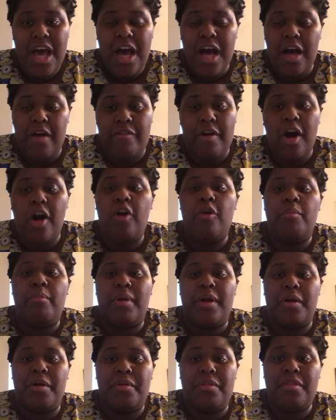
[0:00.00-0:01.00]
of home
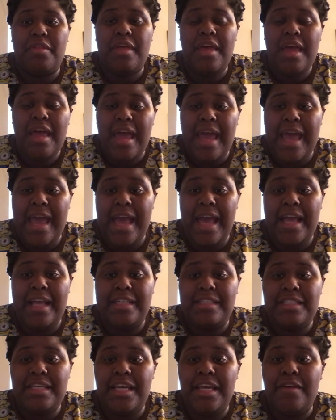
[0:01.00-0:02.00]
birth,
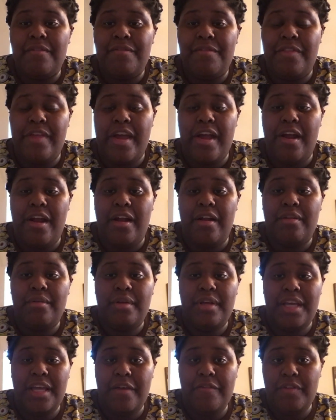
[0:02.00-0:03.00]
and if your
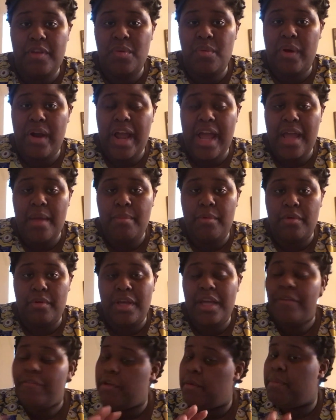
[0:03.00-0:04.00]

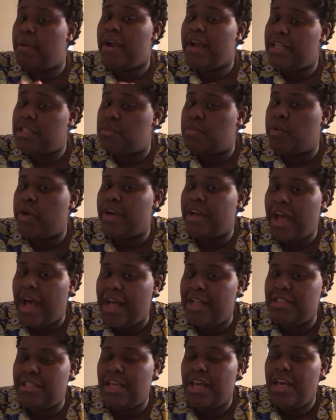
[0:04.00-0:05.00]
parents were
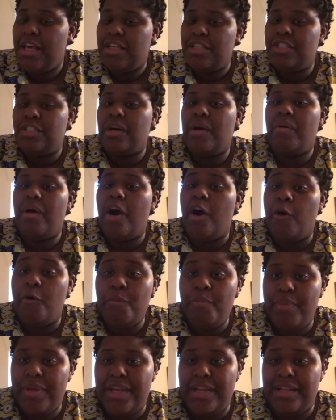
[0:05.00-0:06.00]
not so
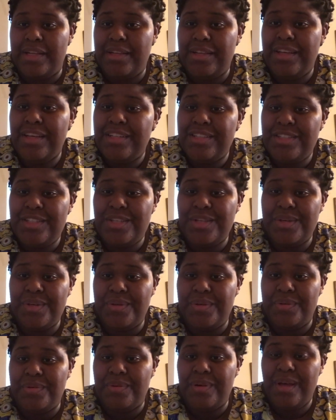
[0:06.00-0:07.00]
open
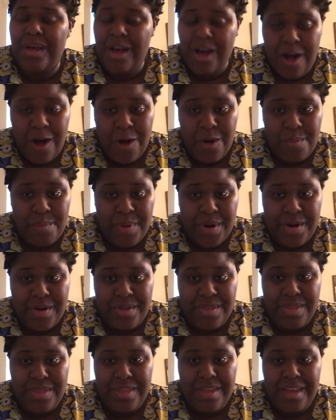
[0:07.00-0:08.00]
to home
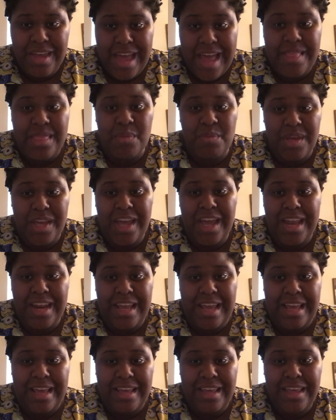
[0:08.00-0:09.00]
birth at the
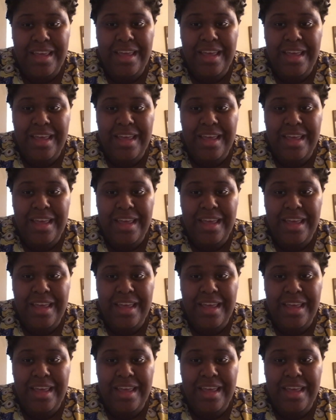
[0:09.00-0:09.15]
beginning,